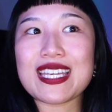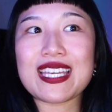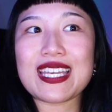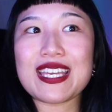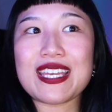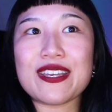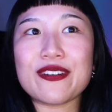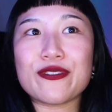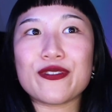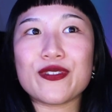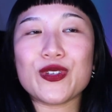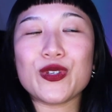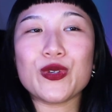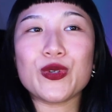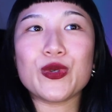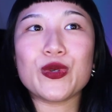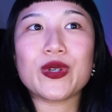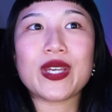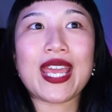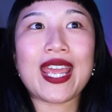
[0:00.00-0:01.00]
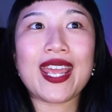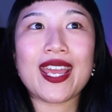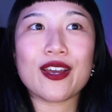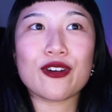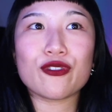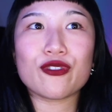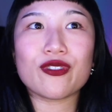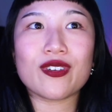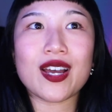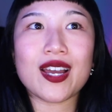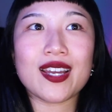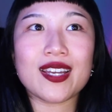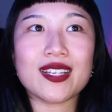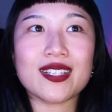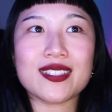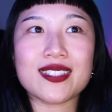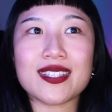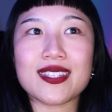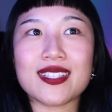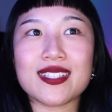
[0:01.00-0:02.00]
if you can't
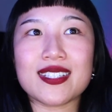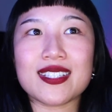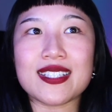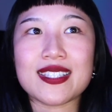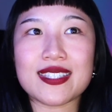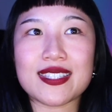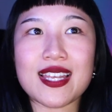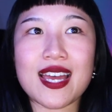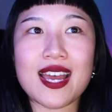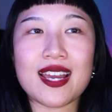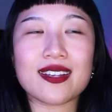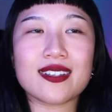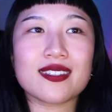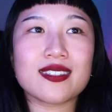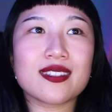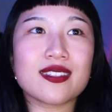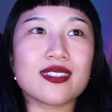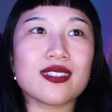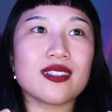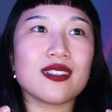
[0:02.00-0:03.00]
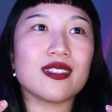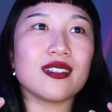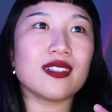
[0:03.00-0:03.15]
find the exact